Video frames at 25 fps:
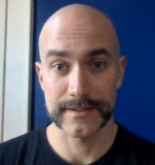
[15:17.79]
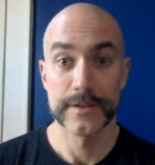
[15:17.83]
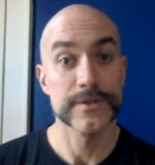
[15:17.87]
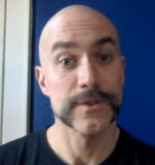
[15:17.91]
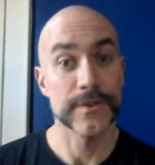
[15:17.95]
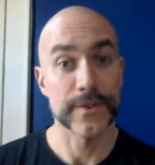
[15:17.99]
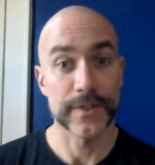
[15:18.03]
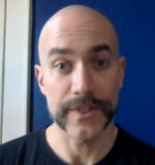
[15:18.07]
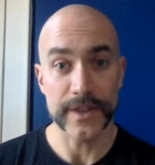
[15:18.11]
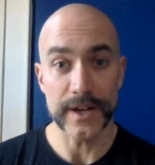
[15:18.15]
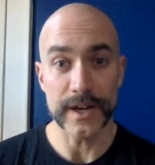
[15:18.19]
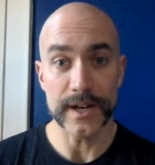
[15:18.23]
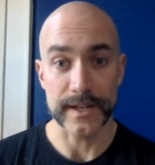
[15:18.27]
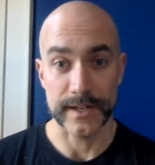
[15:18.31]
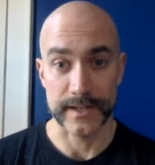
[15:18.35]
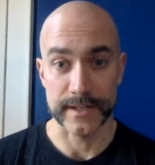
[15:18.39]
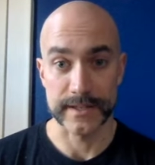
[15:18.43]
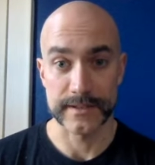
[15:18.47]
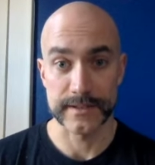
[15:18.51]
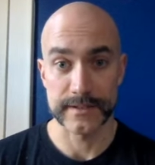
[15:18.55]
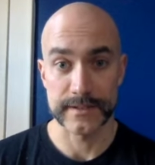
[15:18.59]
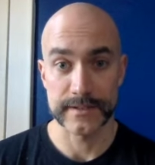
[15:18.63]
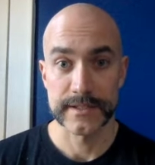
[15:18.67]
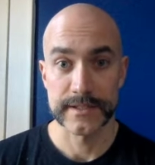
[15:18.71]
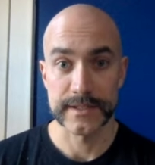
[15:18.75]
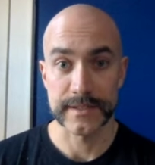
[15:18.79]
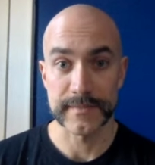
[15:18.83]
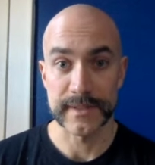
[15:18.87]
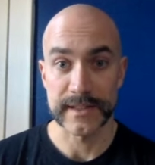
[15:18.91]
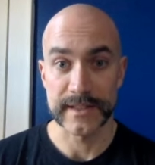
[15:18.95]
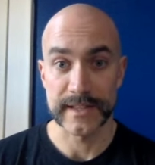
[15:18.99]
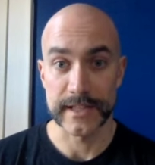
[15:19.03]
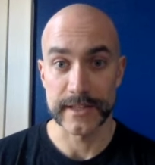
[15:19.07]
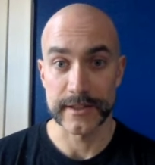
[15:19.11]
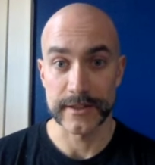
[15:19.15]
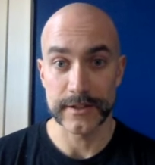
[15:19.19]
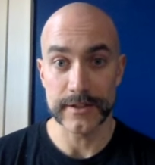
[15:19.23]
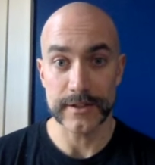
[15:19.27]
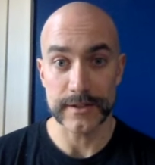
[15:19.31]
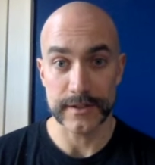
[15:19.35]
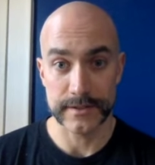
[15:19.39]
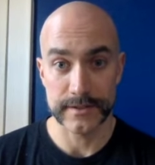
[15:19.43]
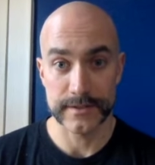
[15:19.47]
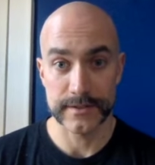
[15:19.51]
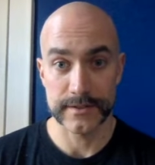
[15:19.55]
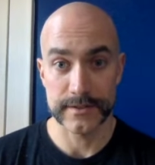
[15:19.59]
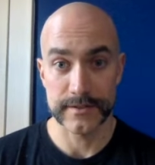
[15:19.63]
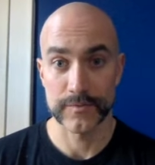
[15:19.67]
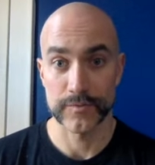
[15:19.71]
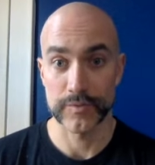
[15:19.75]
So the thought is, something that
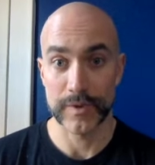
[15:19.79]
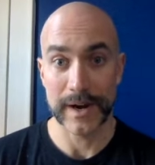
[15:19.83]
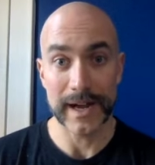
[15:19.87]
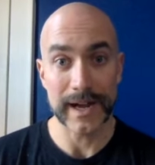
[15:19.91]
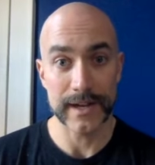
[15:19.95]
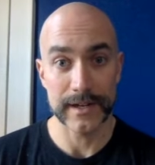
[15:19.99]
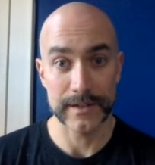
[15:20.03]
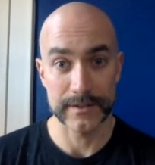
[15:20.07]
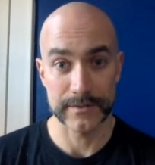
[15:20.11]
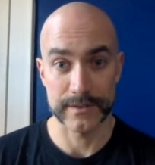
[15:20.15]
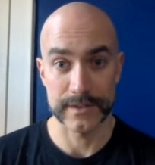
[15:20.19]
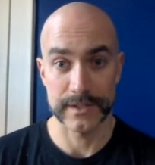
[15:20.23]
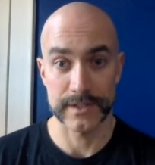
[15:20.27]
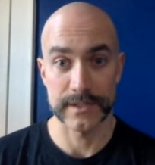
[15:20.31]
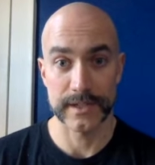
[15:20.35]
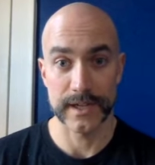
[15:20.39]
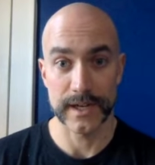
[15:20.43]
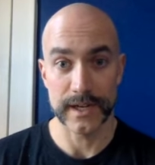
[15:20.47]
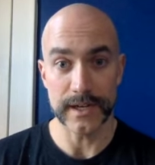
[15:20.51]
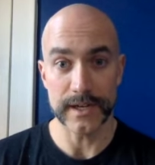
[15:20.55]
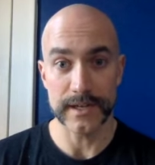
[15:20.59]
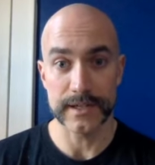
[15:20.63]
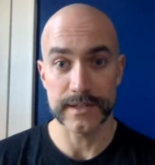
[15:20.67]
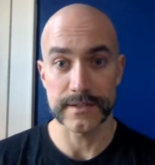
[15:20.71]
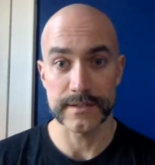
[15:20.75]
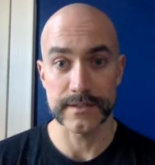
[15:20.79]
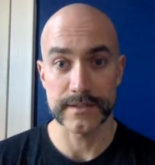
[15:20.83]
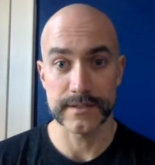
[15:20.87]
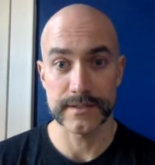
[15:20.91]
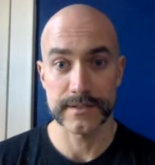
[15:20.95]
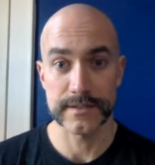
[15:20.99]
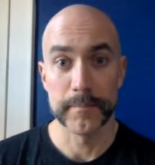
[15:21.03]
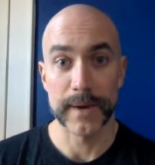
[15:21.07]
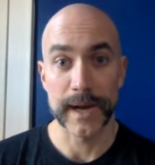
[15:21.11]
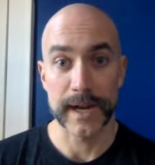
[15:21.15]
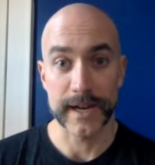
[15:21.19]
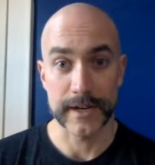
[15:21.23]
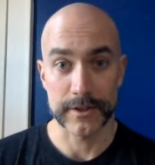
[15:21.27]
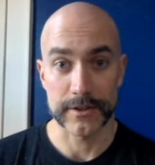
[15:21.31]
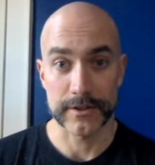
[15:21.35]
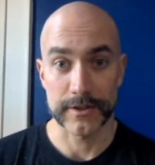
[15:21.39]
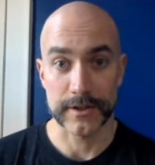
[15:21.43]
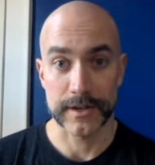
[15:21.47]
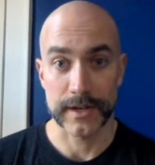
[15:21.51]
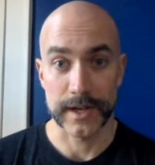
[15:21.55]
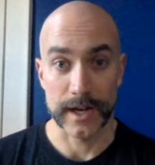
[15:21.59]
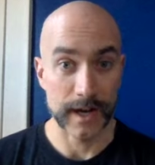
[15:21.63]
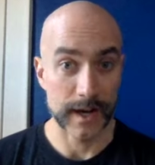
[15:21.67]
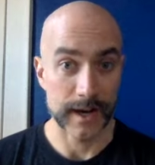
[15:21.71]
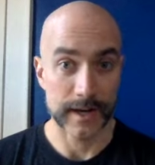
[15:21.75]
looks round to us might look
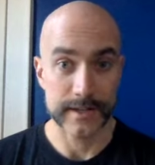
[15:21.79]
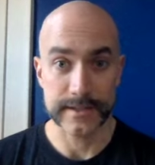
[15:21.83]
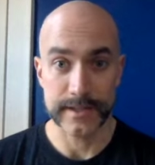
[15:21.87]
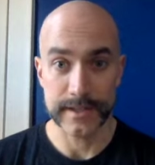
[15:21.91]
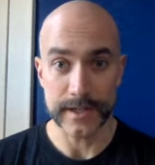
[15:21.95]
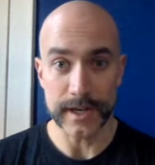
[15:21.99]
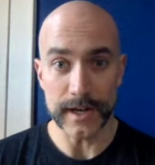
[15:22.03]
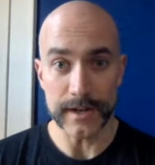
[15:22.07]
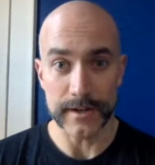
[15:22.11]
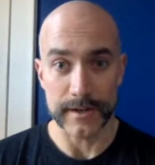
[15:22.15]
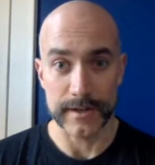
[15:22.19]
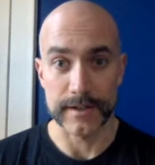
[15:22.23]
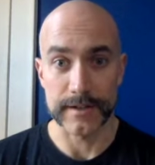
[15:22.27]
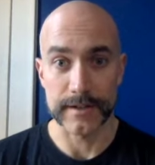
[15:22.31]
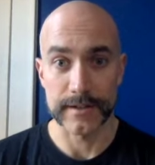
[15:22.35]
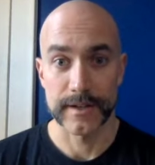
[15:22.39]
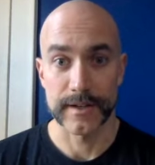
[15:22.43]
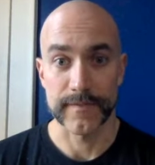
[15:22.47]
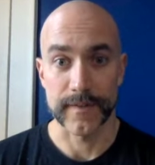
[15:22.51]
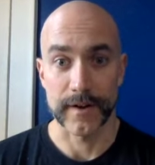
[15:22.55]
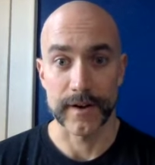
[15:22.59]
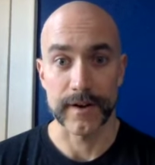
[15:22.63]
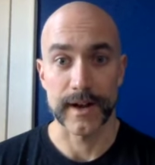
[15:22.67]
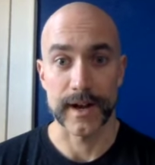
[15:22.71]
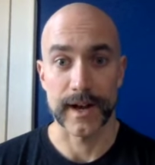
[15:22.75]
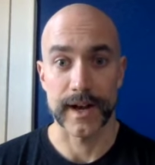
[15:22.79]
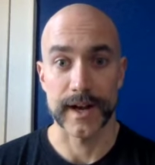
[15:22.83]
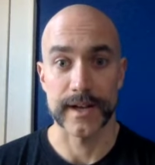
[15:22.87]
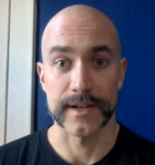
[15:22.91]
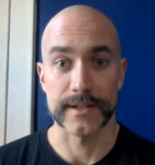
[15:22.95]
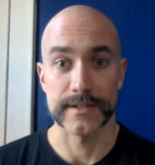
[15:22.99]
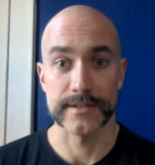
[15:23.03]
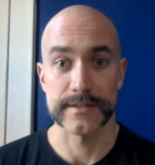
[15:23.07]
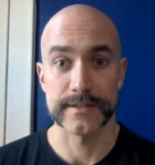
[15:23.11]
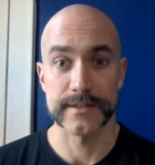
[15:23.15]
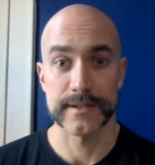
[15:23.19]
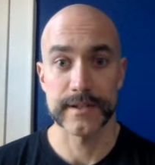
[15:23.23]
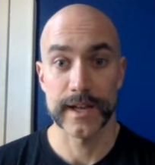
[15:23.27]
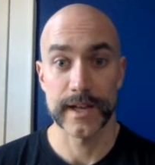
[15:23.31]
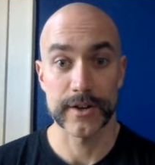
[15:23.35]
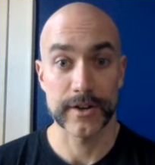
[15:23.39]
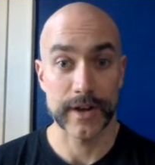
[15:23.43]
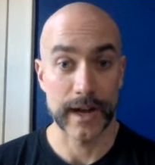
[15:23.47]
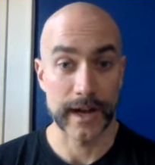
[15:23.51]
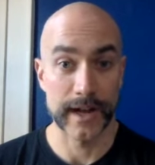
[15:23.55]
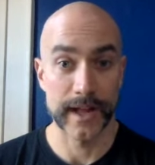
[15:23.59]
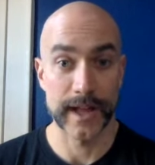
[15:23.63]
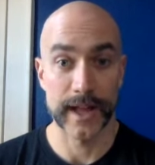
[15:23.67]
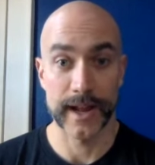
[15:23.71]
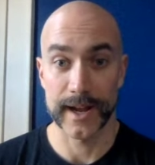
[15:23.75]
octagonal if our eyes
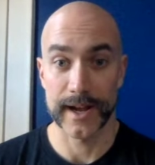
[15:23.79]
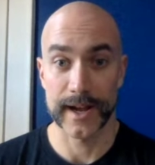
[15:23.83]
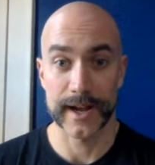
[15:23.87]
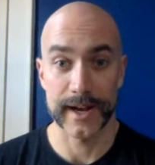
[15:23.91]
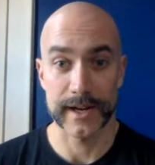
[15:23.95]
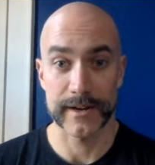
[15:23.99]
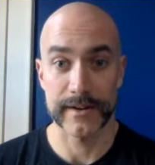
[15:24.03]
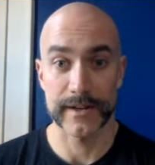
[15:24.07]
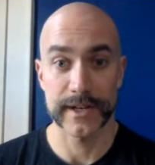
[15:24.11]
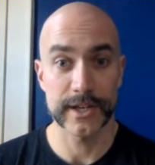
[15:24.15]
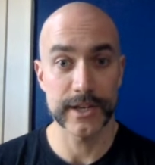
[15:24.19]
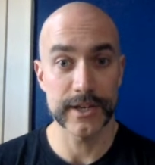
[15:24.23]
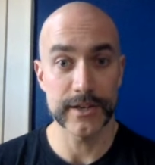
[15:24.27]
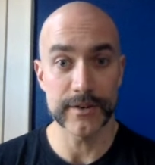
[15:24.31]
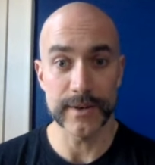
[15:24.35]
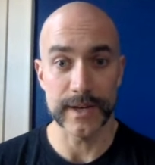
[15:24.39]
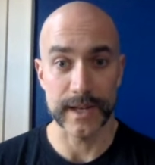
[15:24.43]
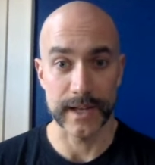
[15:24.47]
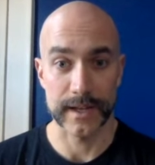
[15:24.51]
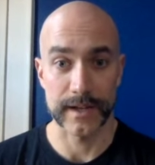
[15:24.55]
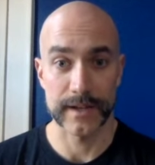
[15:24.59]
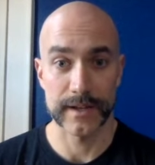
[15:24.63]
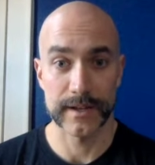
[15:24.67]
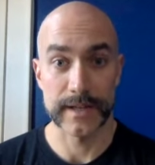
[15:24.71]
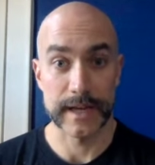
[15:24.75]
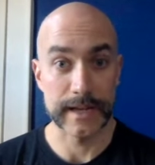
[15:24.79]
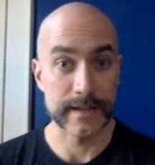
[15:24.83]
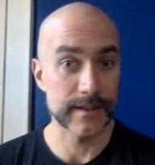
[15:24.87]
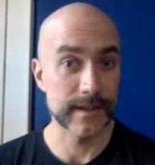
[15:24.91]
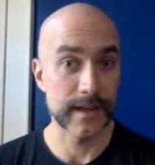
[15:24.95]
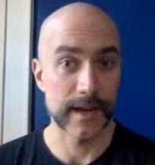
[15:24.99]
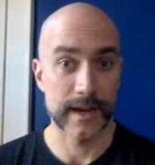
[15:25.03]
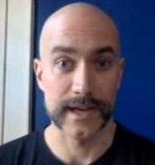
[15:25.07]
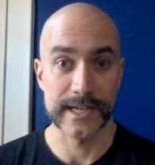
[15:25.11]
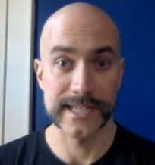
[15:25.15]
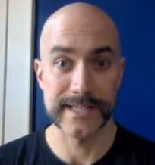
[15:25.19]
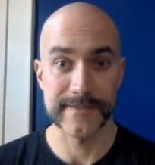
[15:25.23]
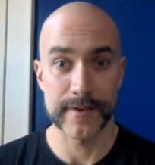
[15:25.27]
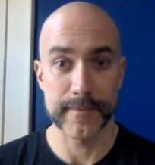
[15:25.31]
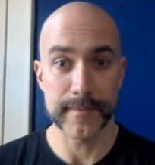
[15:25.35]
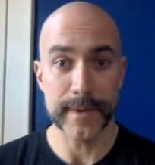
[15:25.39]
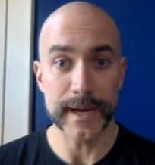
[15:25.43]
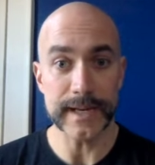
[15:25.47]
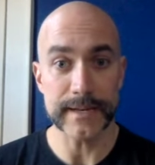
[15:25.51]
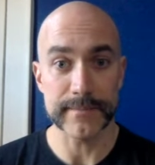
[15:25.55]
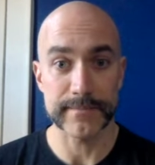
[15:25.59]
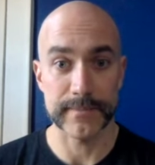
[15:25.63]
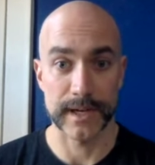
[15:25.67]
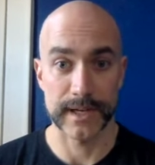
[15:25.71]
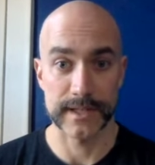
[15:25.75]
had higher acuity, like the eyes of a
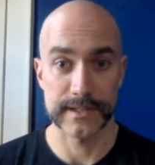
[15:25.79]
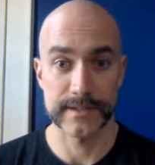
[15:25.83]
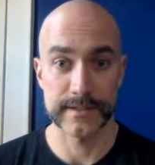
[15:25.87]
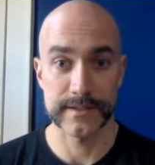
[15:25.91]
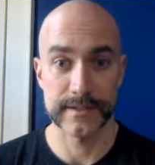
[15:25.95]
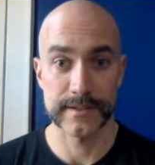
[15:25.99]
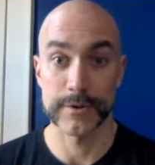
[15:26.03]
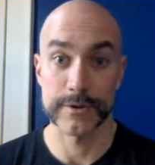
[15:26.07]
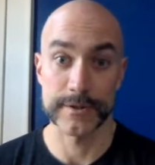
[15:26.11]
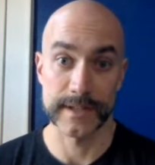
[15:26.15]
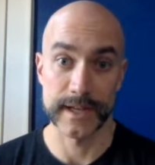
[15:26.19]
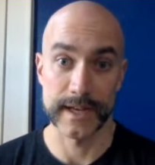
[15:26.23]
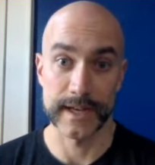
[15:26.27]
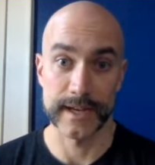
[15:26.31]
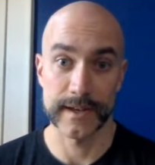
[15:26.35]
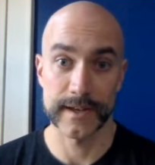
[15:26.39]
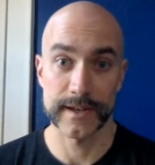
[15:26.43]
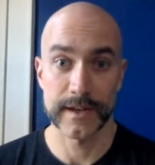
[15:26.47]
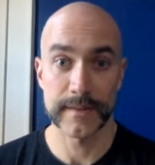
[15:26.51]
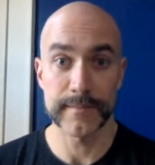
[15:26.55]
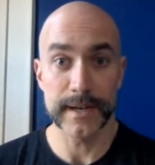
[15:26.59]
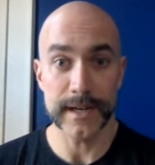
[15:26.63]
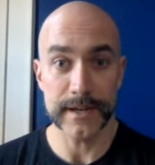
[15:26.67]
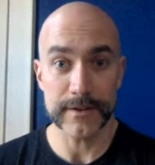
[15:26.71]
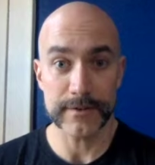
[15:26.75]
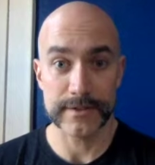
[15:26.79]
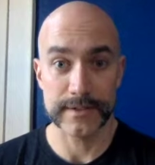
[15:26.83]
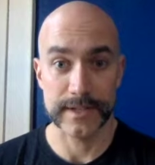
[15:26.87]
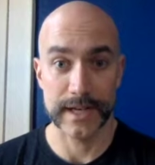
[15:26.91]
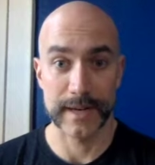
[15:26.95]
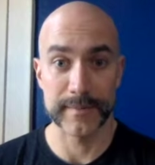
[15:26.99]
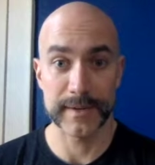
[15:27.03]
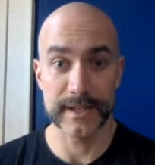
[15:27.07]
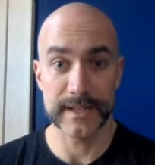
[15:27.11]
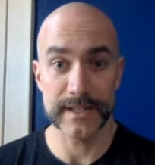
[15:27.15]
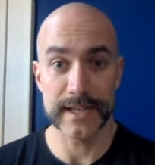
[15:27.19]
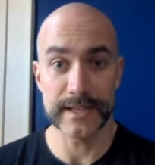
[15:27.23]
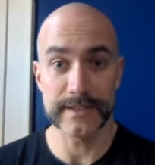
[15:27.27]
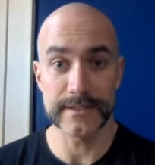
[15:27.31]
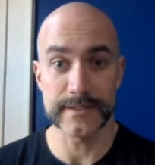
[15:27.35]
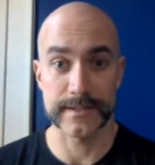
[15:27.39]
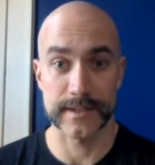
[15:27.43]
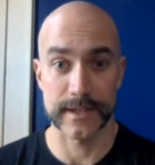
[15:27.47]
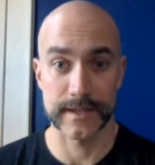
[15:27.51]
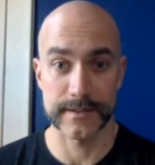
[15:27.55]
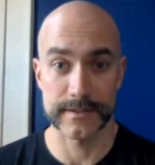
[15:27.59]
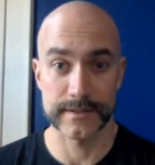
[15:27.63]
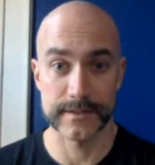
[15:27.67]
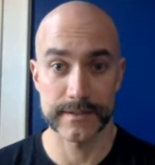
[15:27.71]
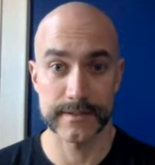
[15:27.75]
mite must, or like a microscopic lens
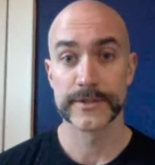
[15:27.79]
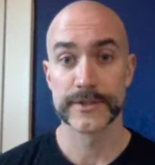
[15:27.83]
does.